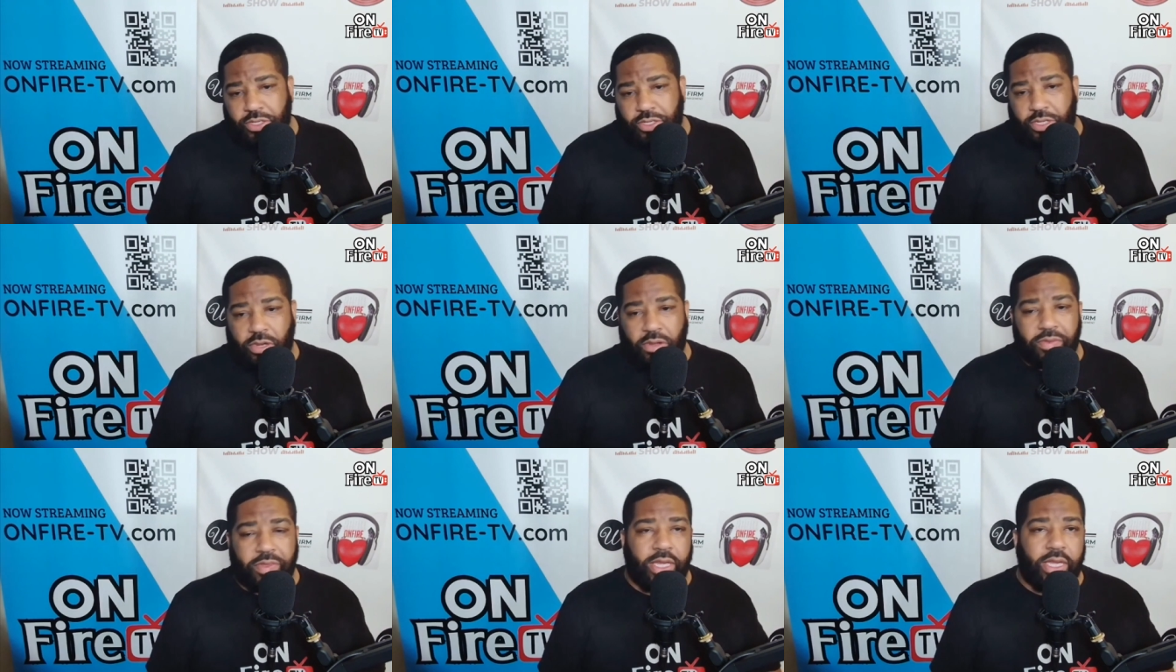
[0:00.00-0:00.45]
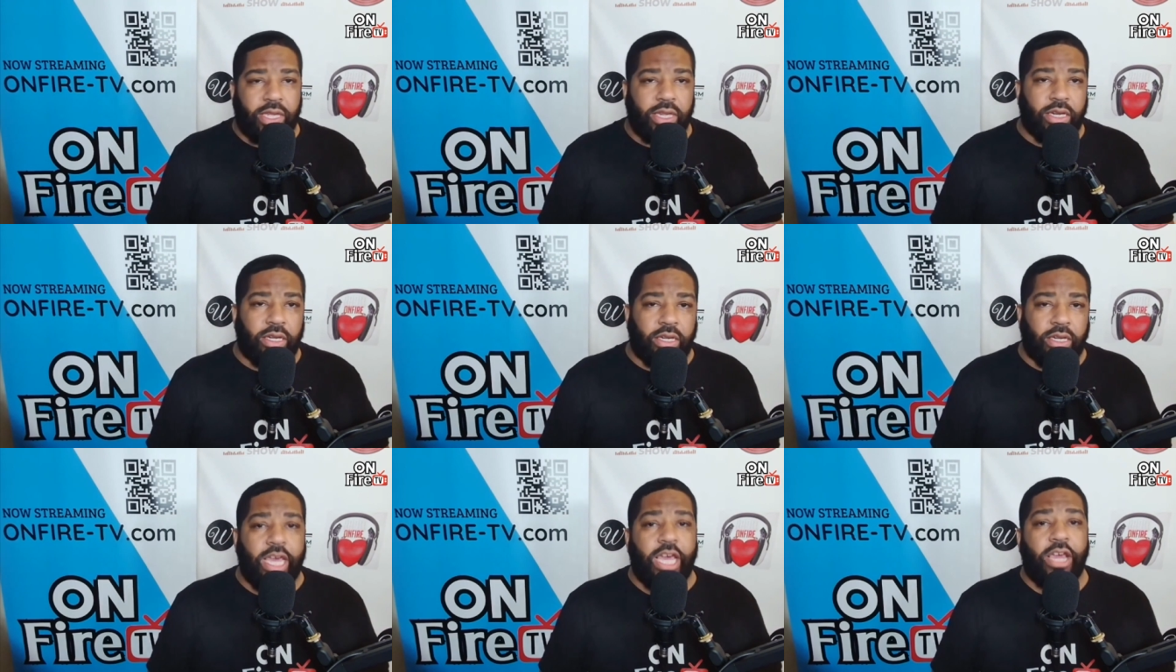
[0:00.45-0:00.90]
So the
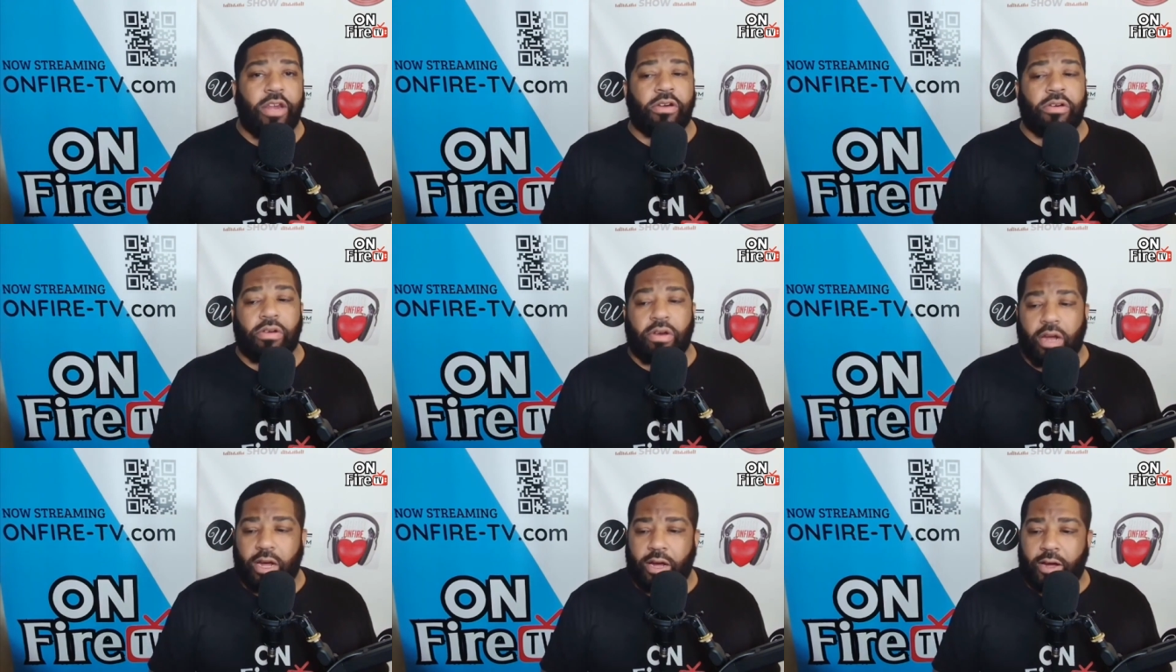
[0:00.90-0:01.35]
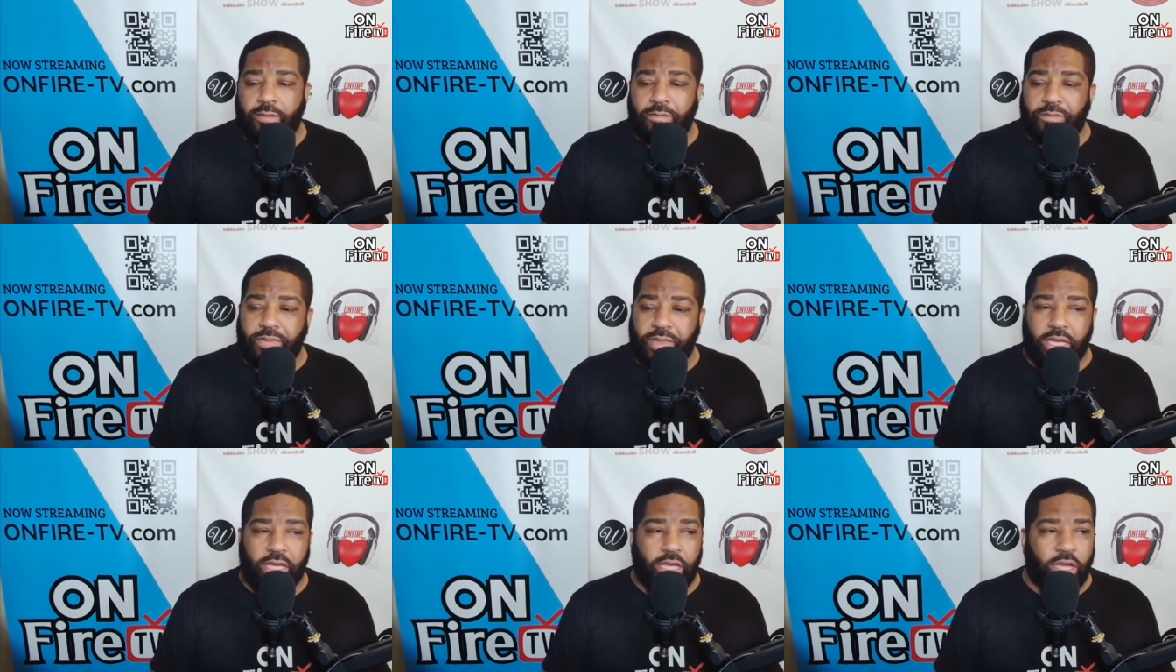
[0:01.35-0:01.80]
leader
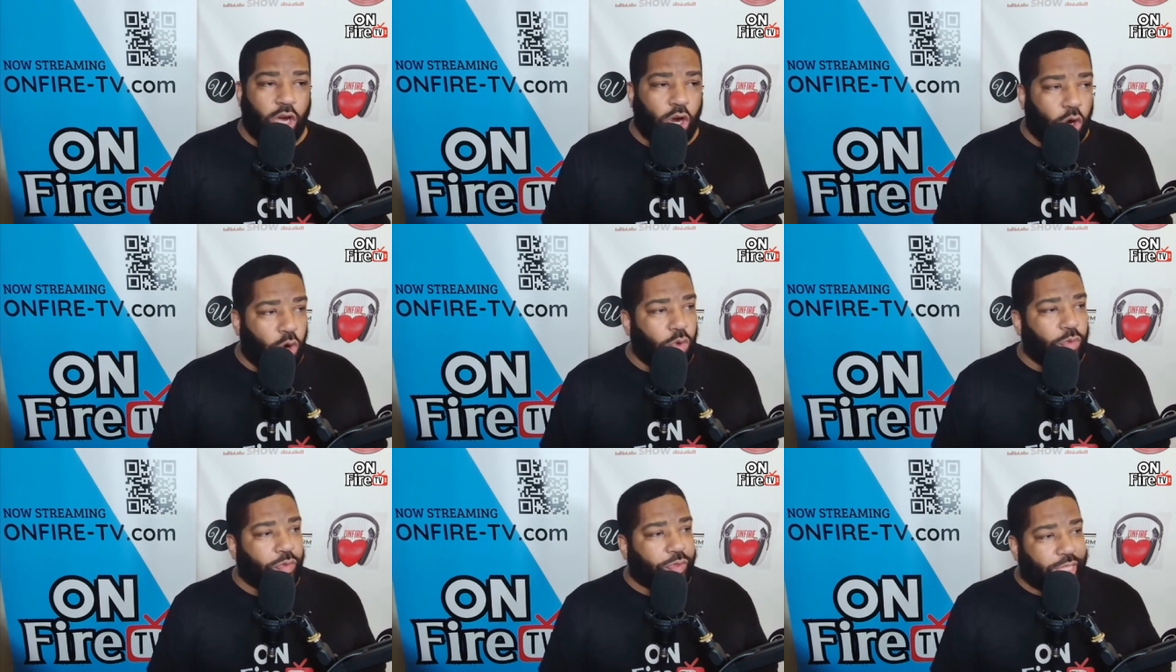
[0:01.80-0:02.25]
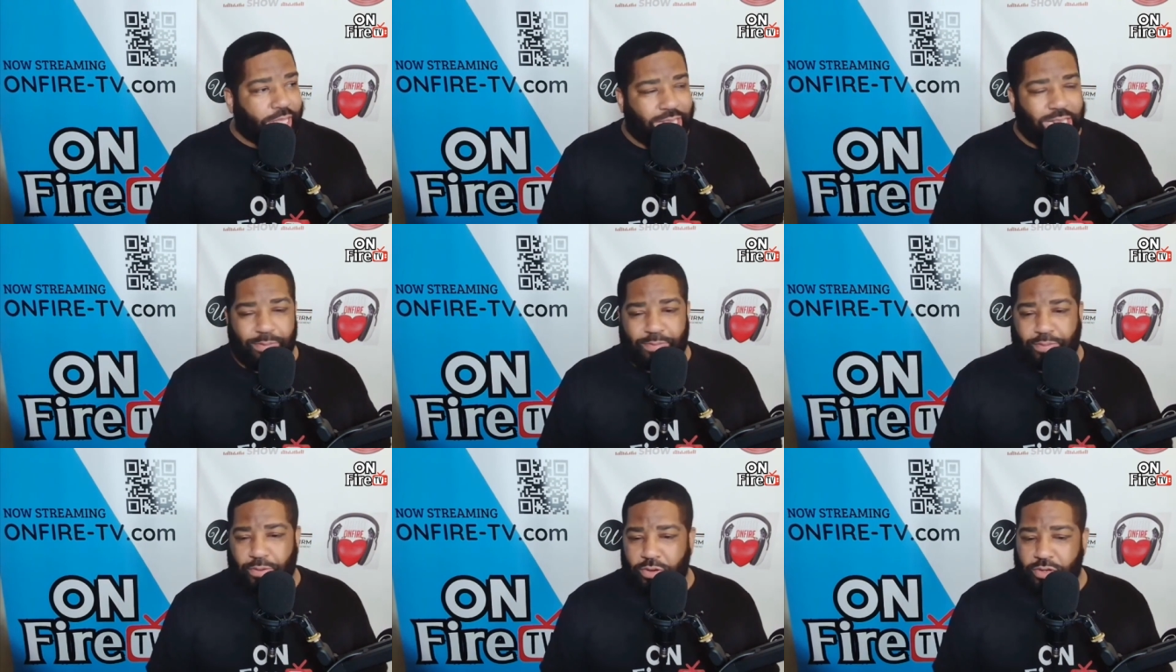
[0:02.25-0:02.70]
of the Oath
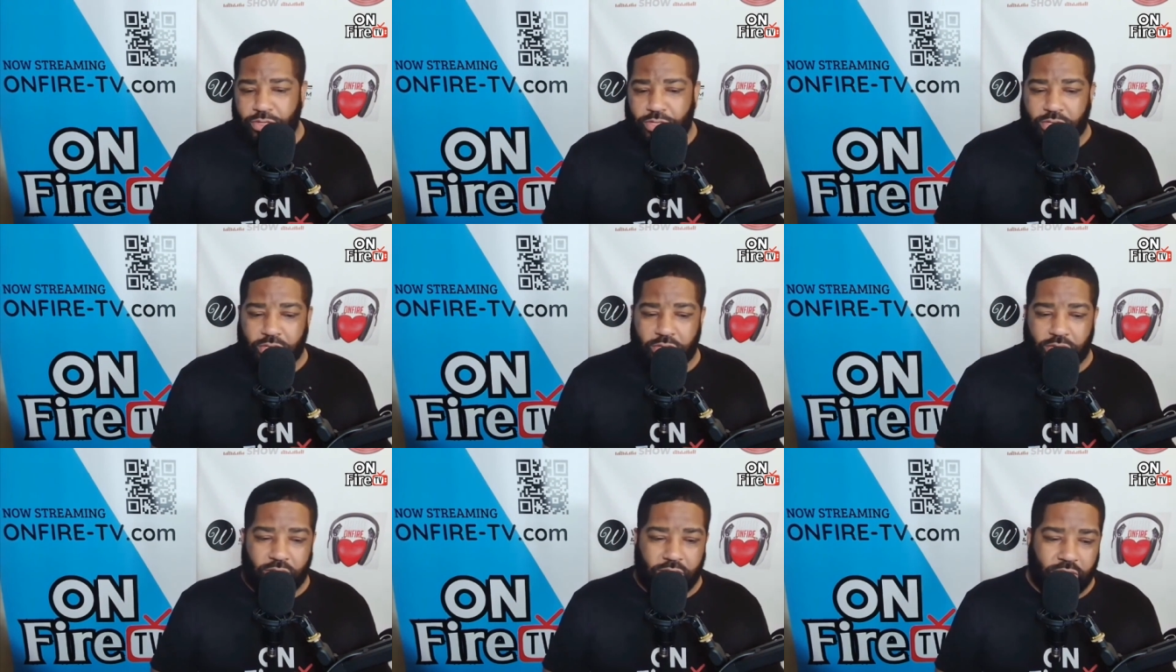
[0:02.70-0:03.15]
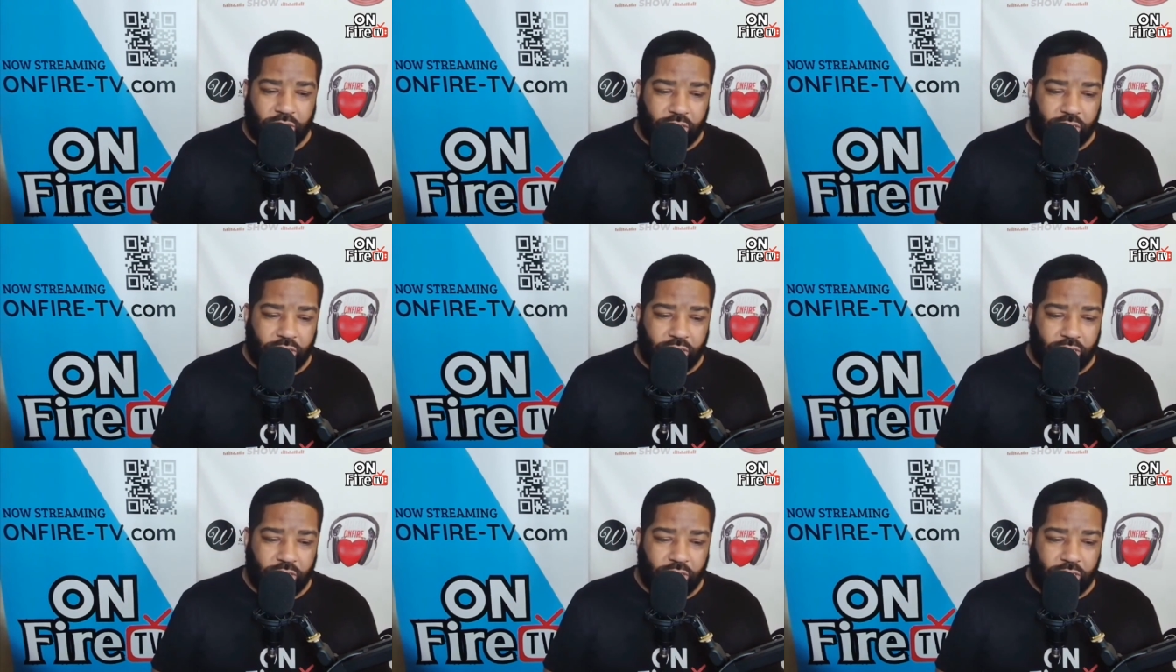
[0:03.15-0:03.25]
Keepers,